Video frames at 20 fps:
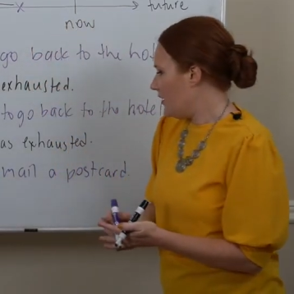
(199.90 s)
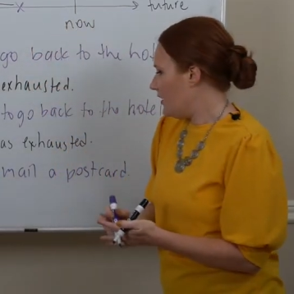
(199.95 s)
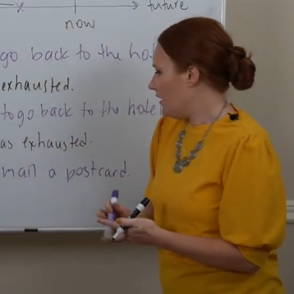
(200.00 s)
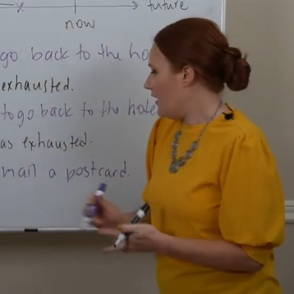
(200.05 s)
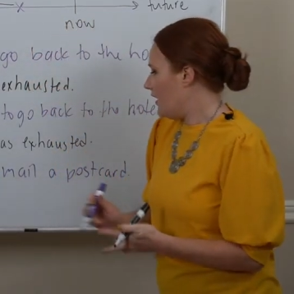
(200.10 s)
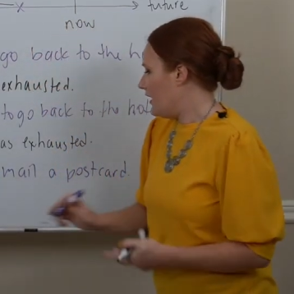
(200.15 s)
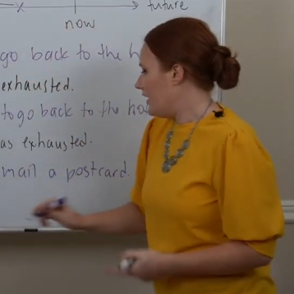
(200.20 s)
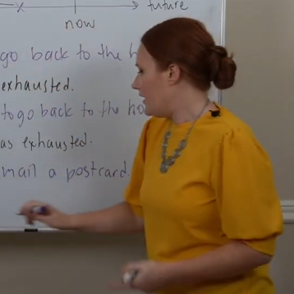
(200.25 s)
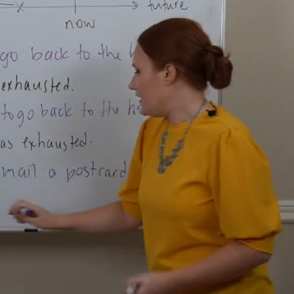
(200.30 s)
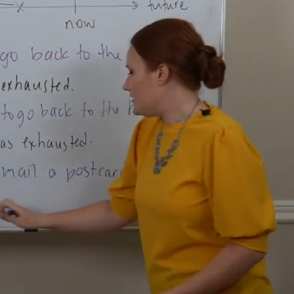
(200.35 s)

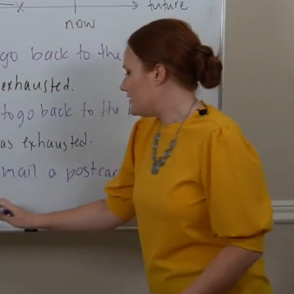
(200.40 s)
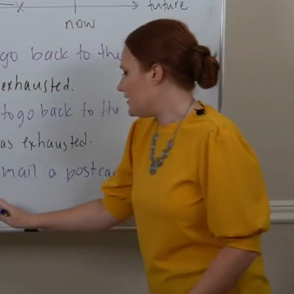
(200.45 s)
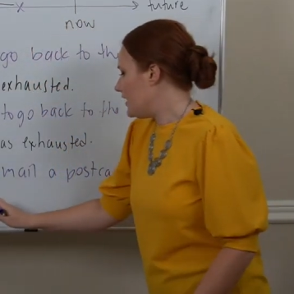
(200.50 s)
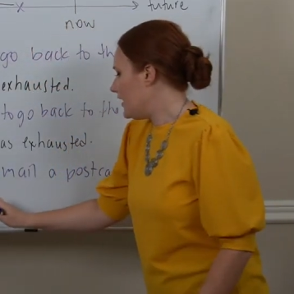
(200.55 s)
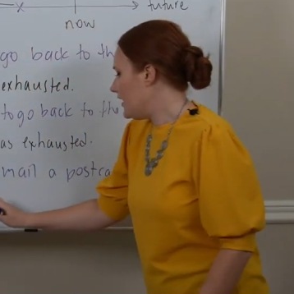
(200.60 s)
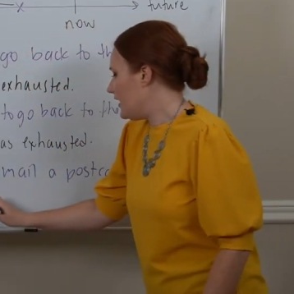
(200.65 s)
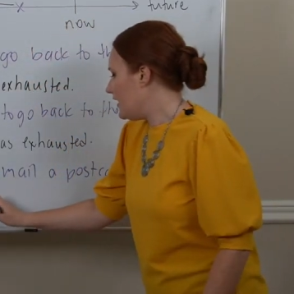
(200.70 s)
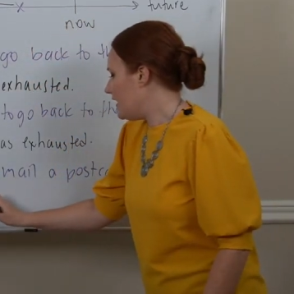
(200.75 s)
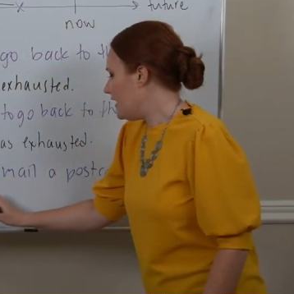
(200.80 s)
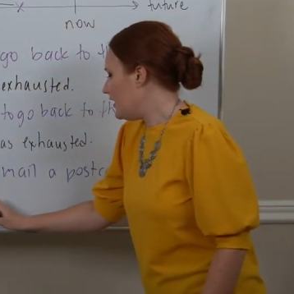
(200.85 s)
And
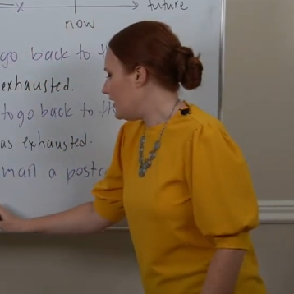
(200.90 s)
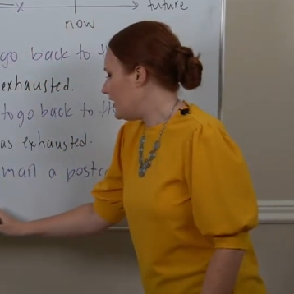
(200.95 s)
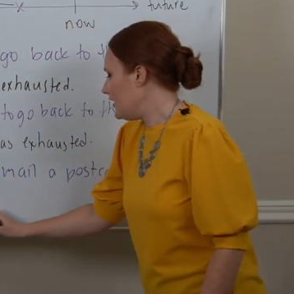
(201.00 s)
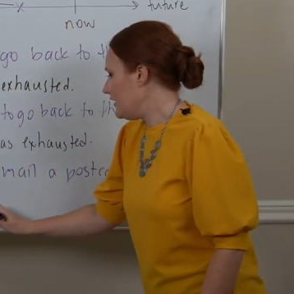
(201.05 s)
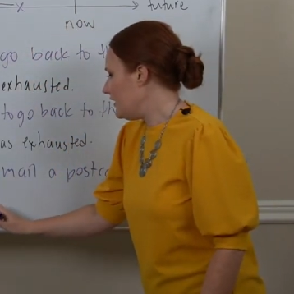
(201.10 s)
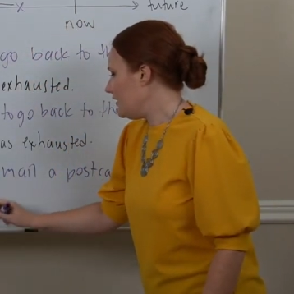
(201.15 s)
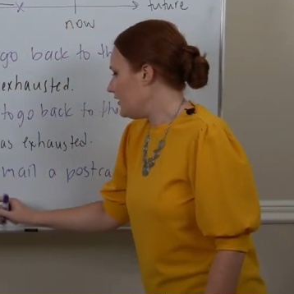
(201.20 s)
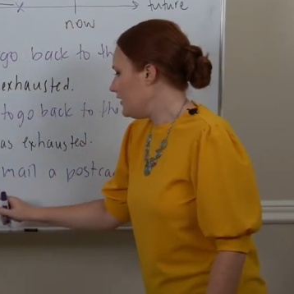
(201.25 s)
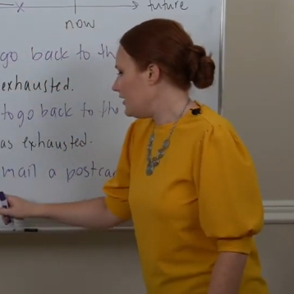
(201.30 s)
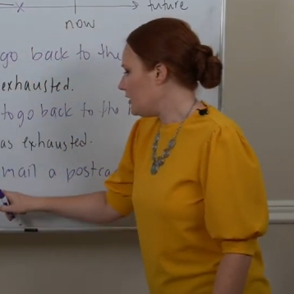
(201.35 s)

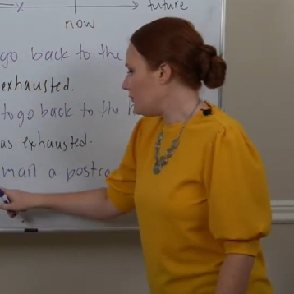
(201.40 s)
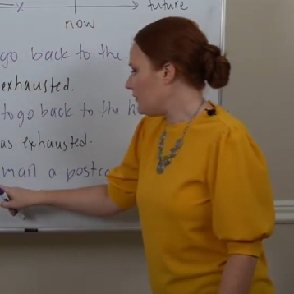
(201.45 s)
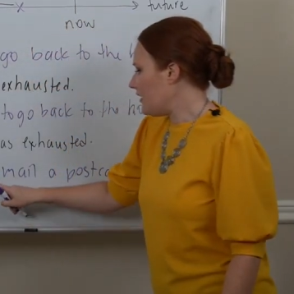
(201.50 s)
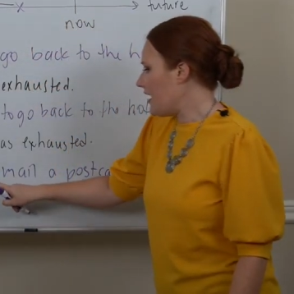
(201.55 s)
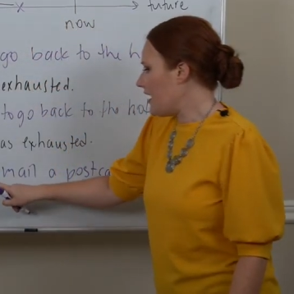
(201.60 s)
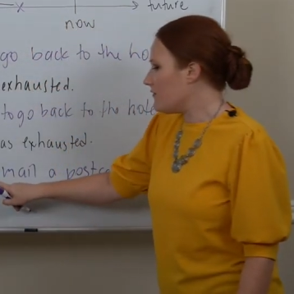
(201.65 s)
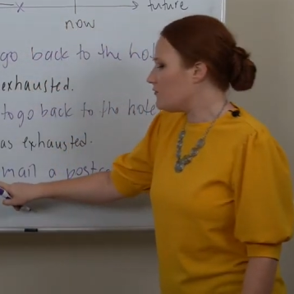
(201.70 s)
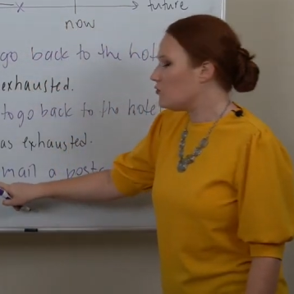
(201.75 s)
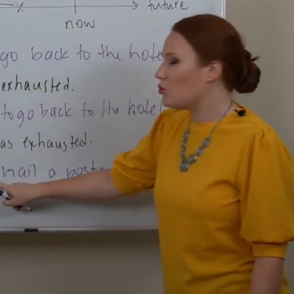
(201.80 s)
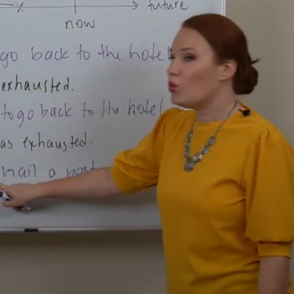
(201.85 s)
here we
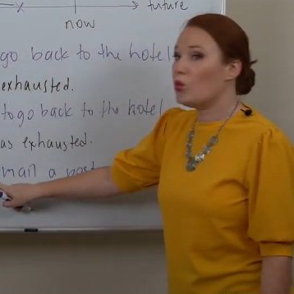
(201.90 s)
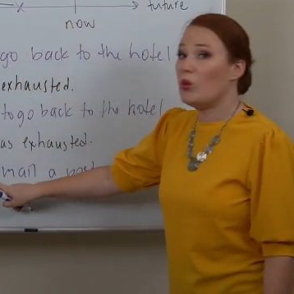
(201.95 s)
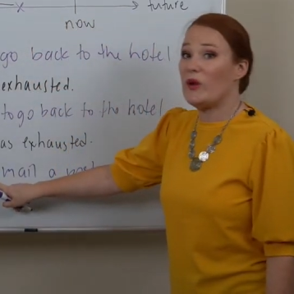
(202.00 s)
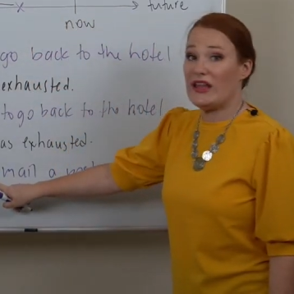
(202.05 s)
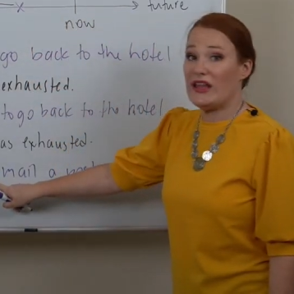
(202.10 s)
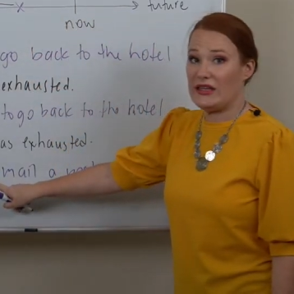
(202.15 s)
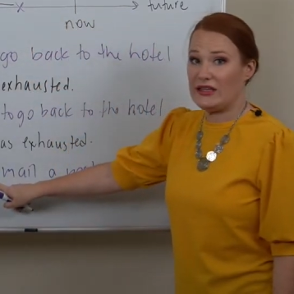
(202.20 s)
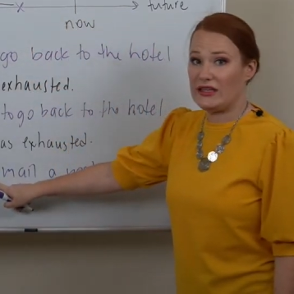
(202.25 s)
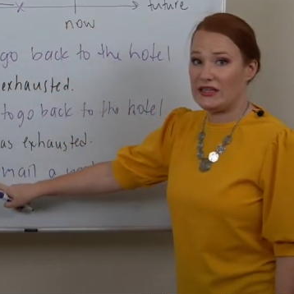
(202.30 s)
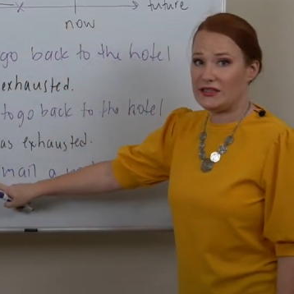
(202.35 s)
have
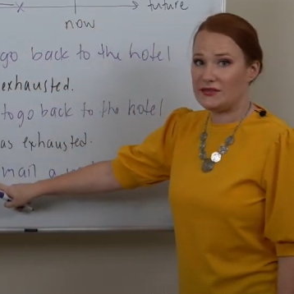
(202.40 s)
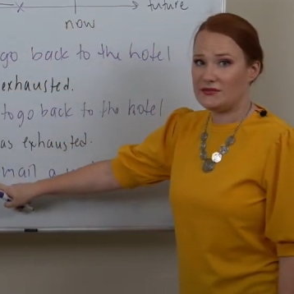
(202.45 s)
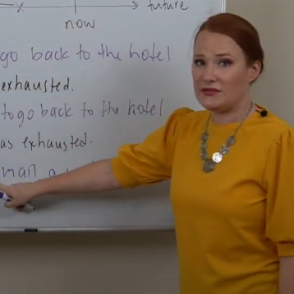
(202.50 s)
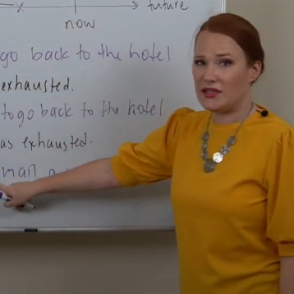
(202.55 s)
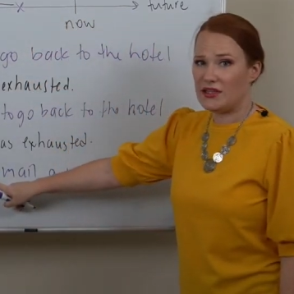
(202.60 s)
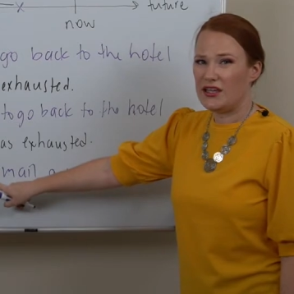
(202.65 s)
will.